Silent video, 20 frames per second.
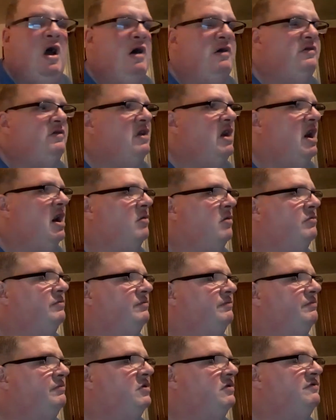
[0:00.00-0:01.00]
No,
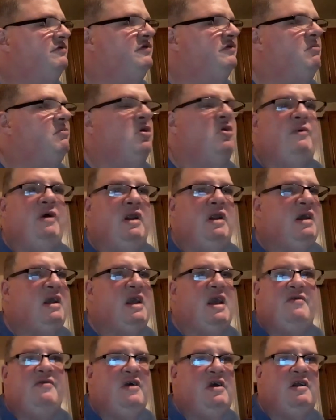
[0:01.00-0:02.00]
there was a movie and I
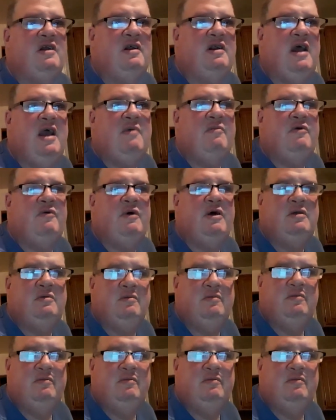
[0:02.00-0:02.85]
can't think of the name of it.